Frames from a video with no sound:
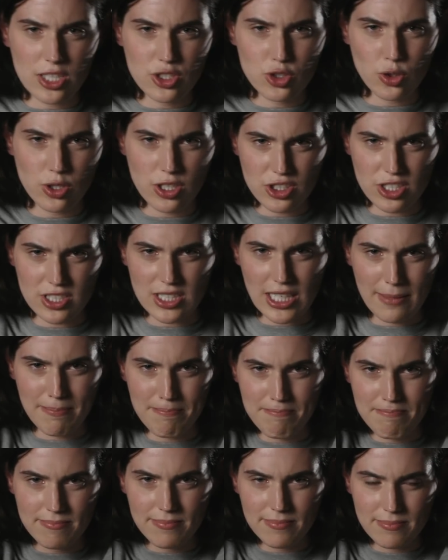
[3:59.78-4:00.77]
to sort of just like
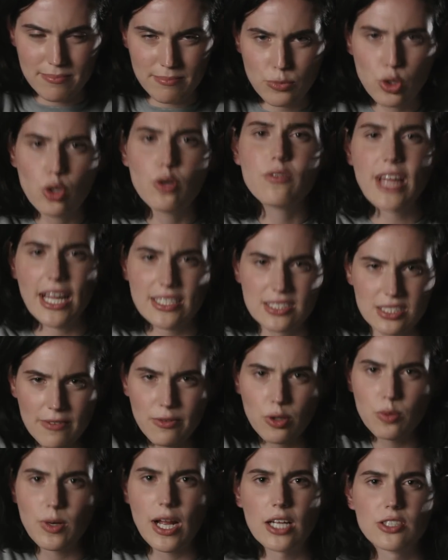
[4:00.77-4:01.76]
move that stuff
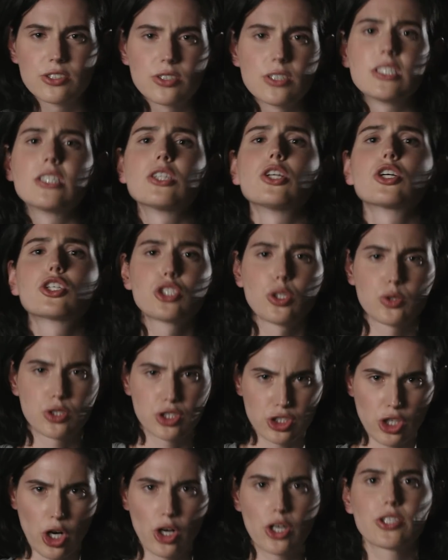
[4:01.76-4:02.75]
around so it didn't look so
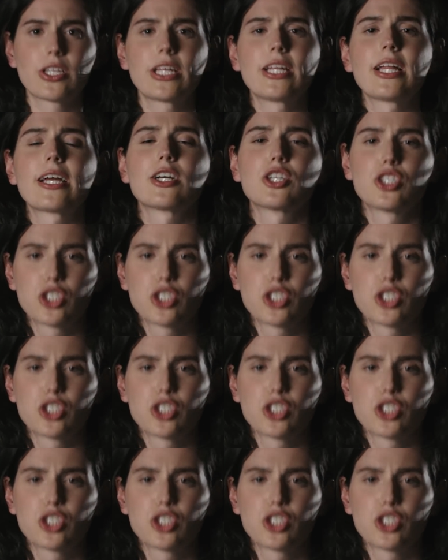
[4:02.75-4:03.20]
starkly like a